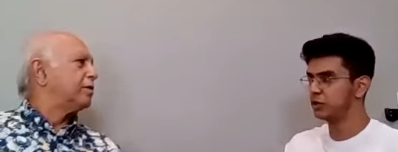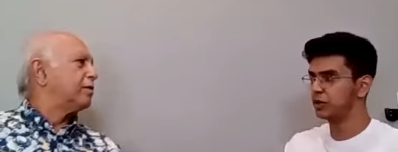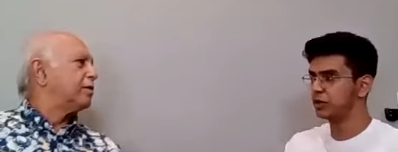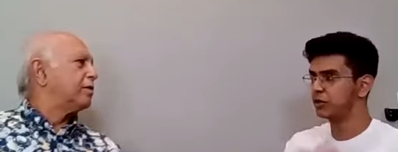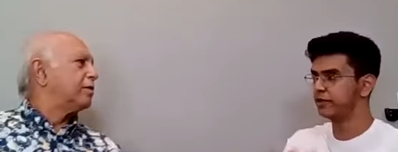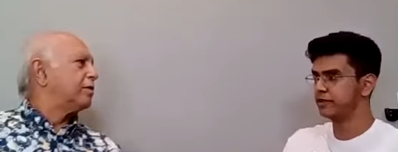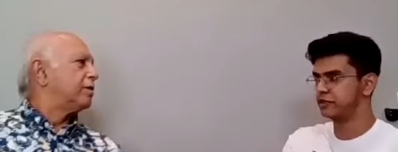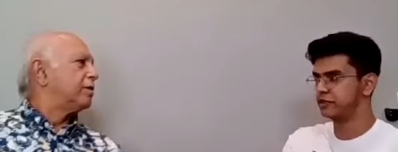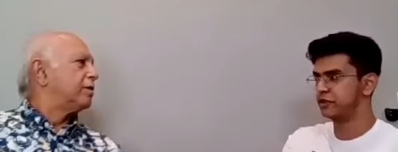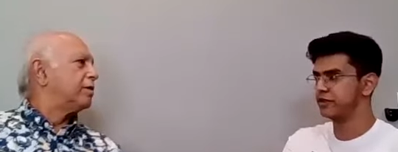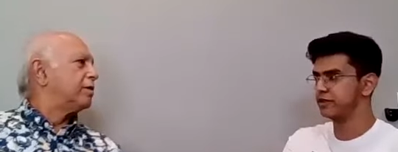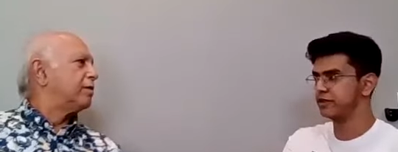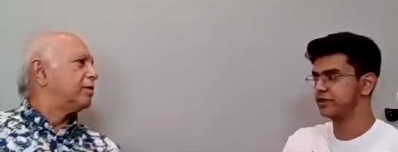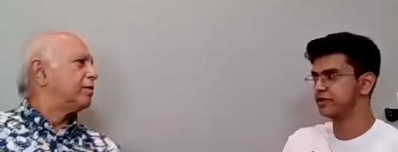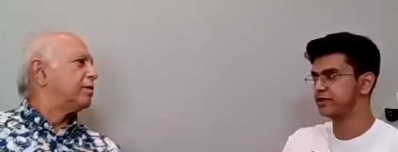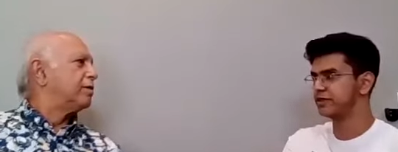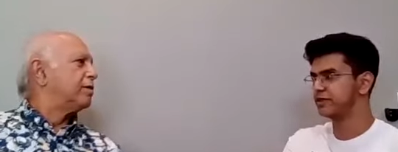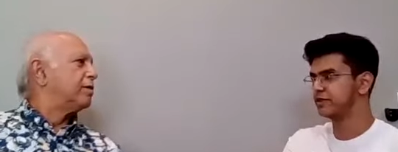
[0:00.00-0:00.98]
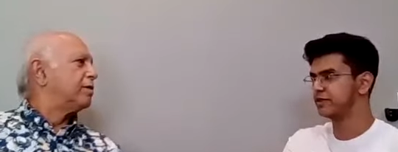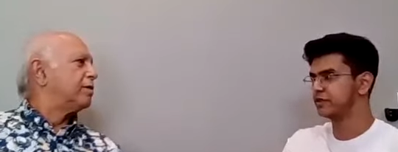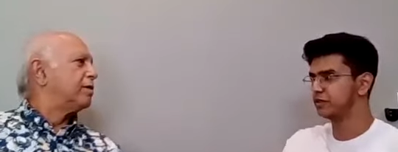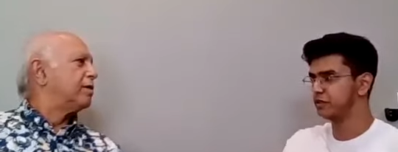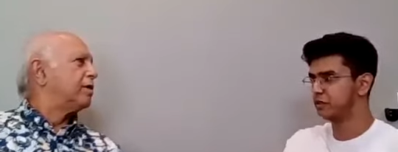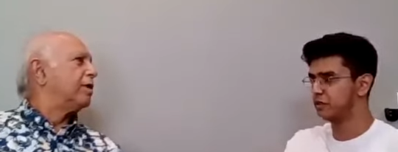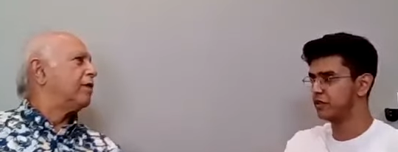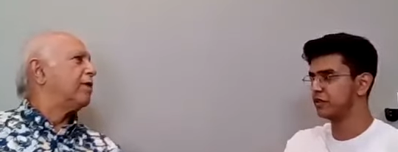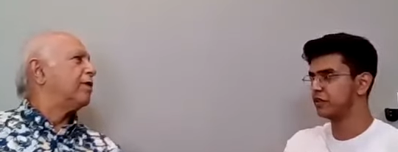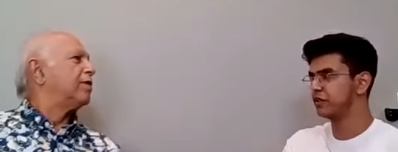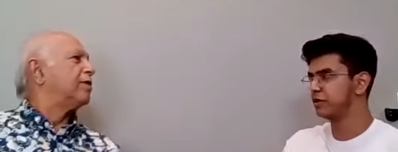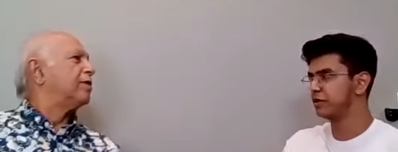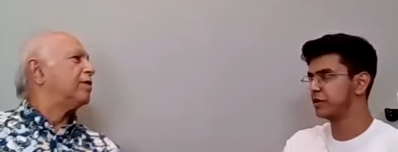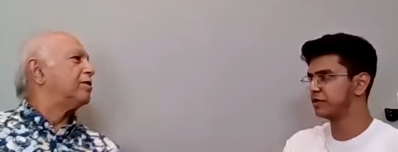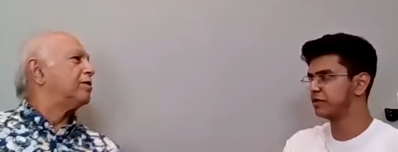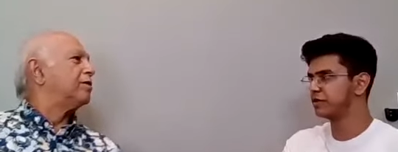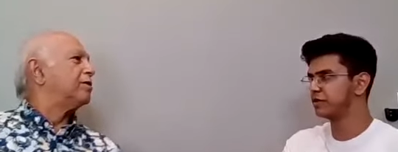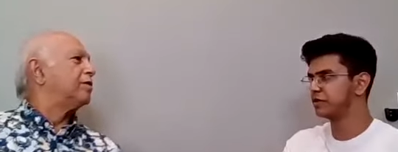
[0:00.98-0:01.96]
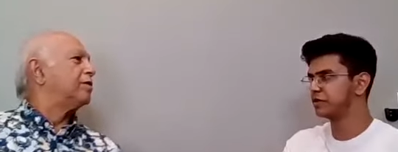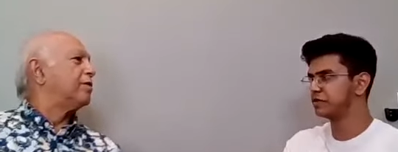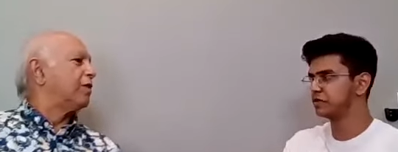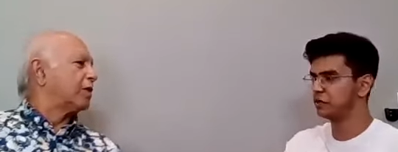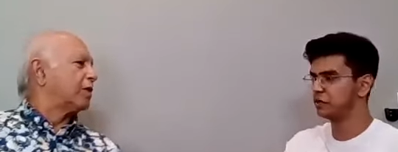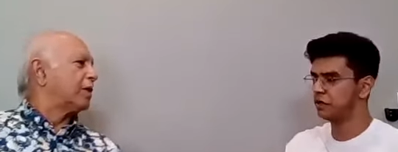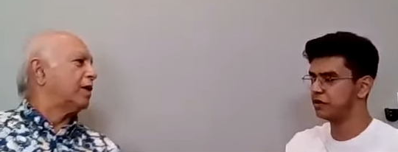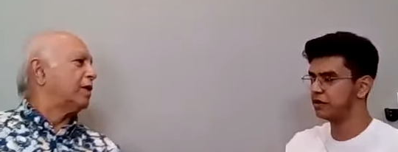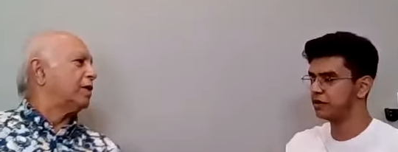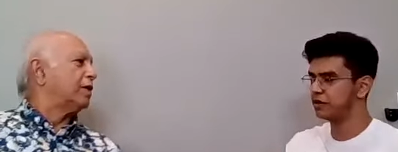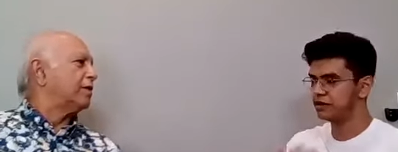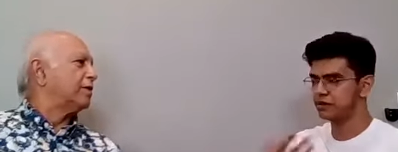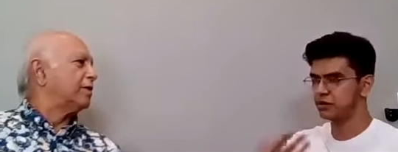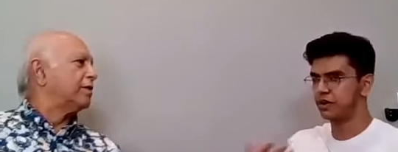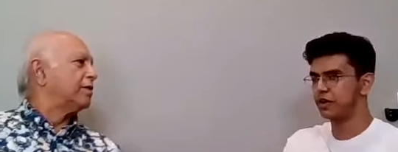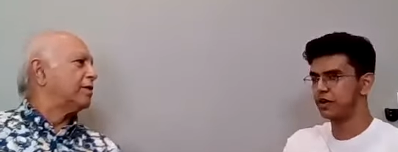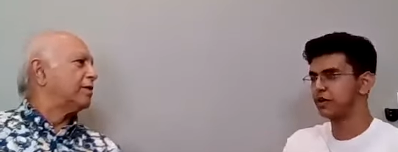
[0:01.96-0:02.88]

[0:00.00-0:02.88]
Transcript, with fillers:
Speaker 1: to become the chairs to run oh. the debates. So okay. one, so